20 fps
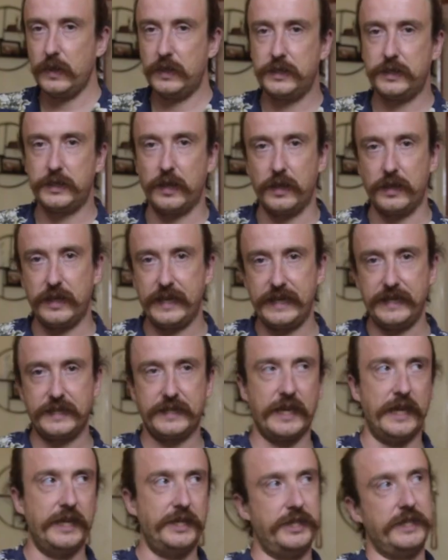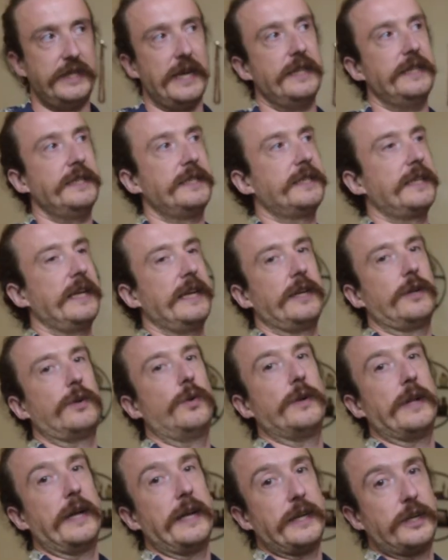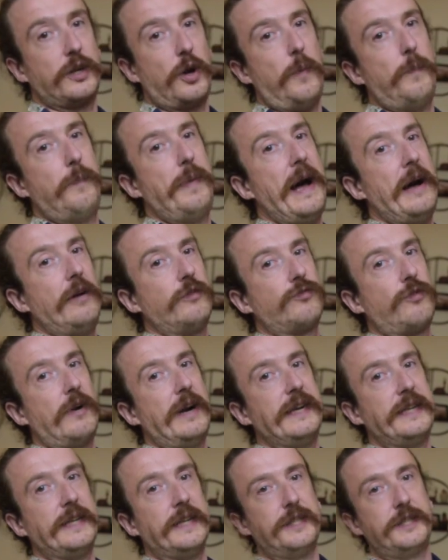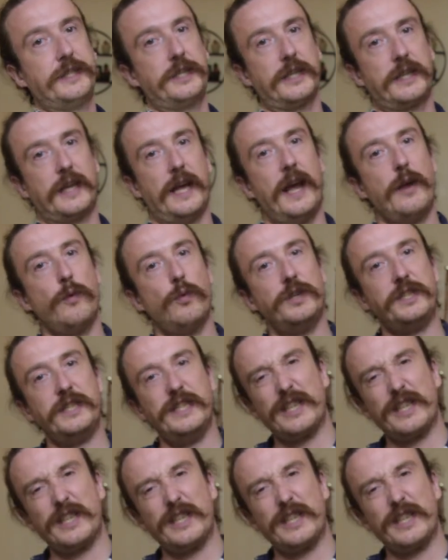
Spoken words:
So these days you get this thing called a compound radius, so you have it